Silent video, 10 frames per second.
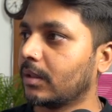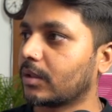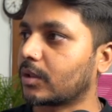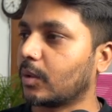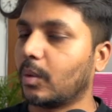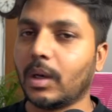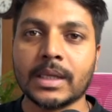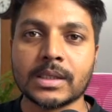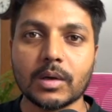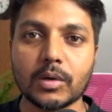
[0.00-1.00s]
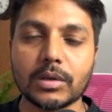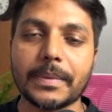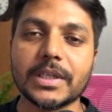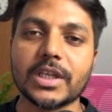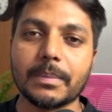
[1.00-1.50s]
So let's go to the
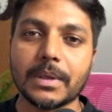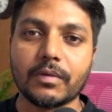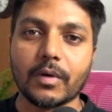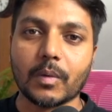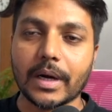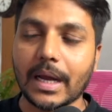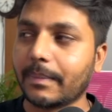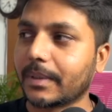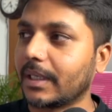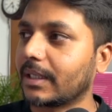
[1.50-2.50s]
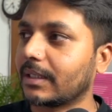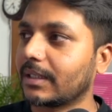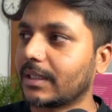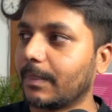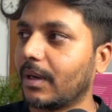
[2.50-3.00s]
PG admin 4 where I have created the
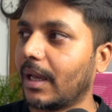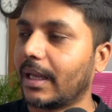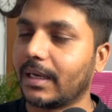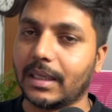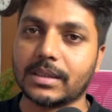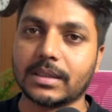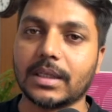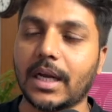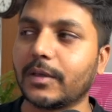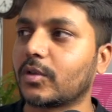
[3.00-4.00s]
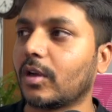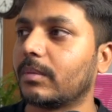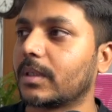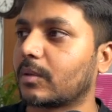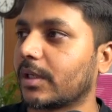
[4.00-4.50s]
table and let's try to solve
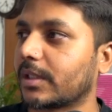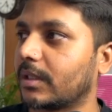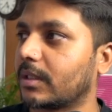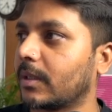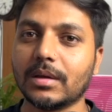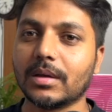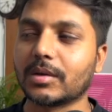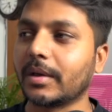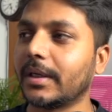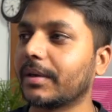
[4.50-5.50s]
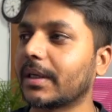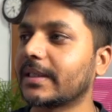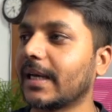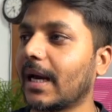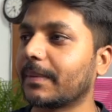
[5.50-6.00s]
these questions. So here you can
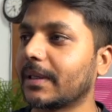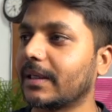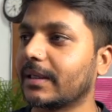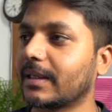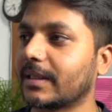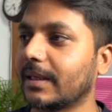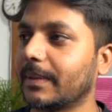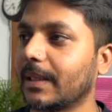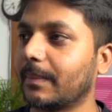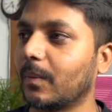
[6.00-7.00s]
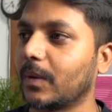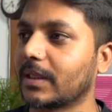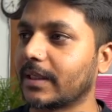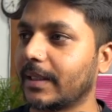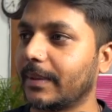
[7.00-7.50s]
see I have created the same table with the
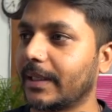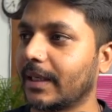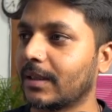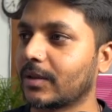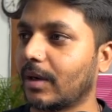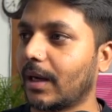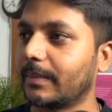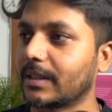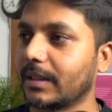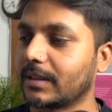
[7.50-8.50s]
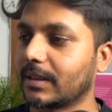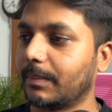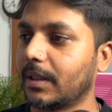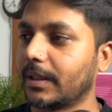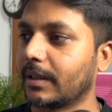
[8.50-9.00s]
same data. So I have the sales table
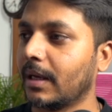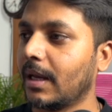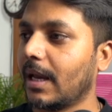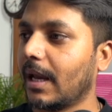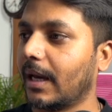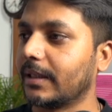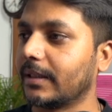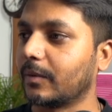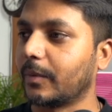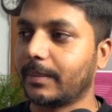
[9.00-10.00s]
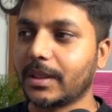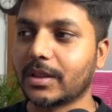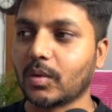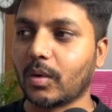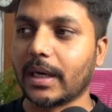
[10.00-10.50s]
here and we have the
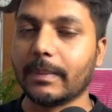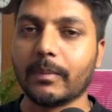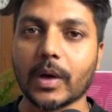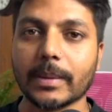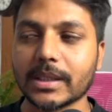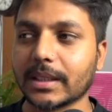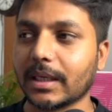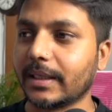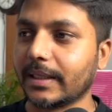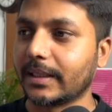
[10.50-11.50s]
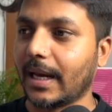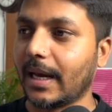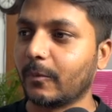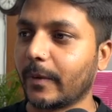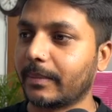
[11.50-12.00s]
store name, we have the sale date
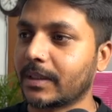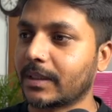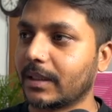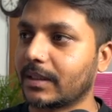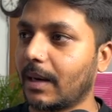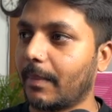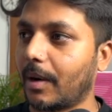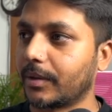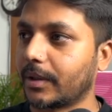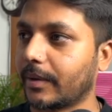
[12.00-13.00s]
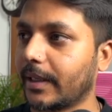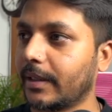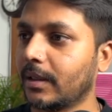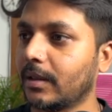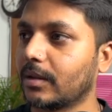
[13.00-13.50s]
and we have the sales amount. Okay.
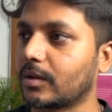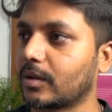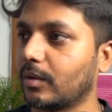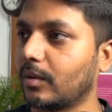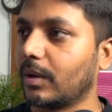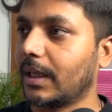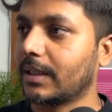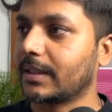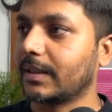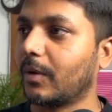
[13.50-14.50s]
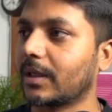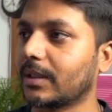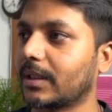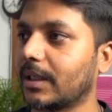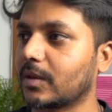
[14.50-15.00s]
So let's see what are the
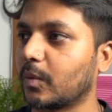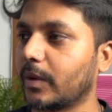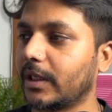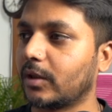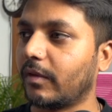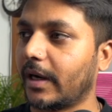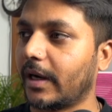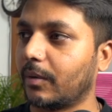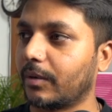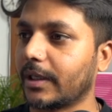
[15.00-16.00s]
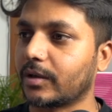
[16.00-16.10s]
things we need to find out, right?